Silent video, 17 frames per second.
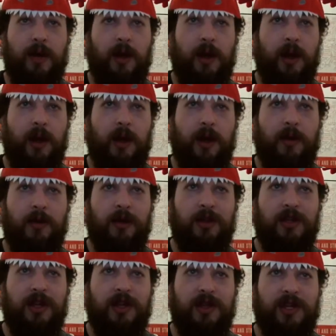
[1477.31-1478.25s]
I
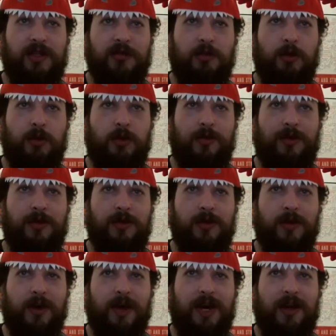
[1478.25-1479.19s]
think that's more of a
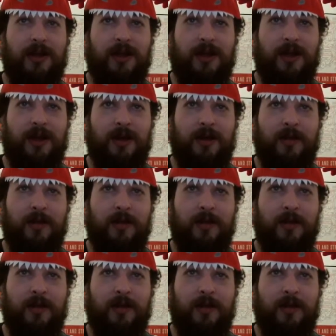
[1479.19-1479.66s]
terrain thing.